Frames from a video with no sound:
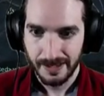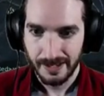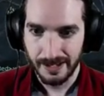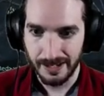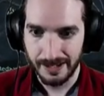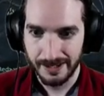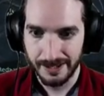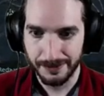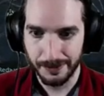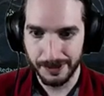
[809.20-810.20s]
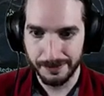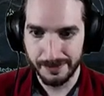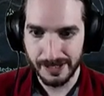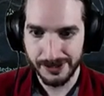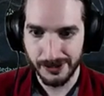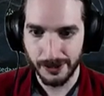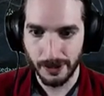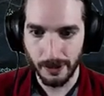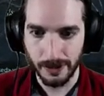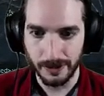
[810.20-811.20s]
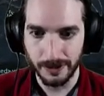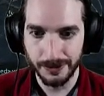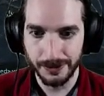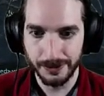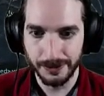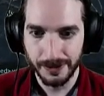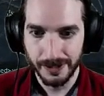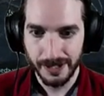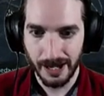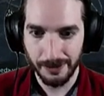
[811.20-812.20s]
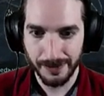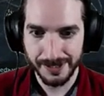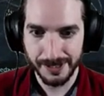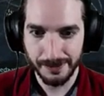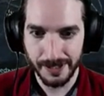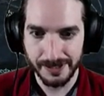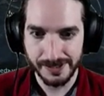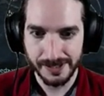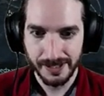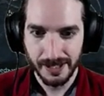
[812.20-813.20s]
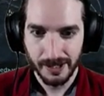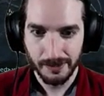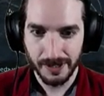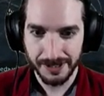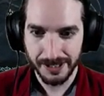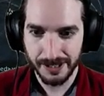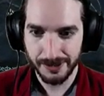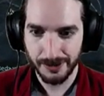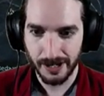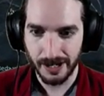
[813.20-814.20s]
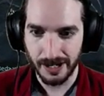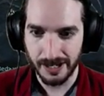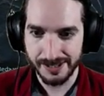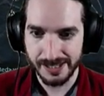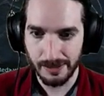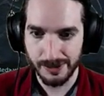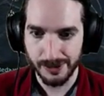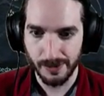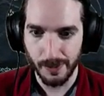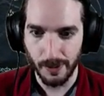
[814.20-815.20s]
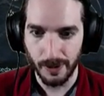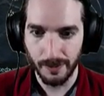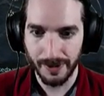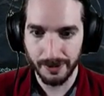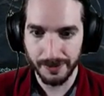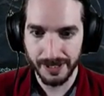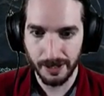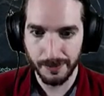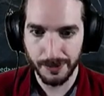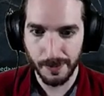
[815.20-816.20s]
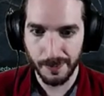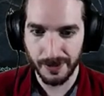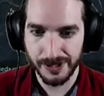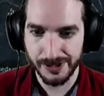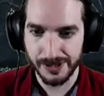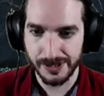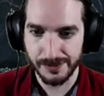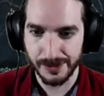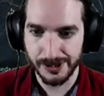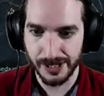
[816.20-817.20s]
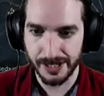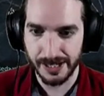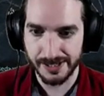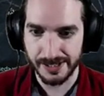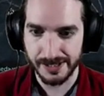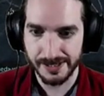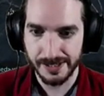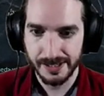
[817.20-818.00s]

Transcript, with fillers: Ha! If only Master Kokol knew how right he was. While he and Graha establish a rapport, why don't we help with the preparations for the giant exodus?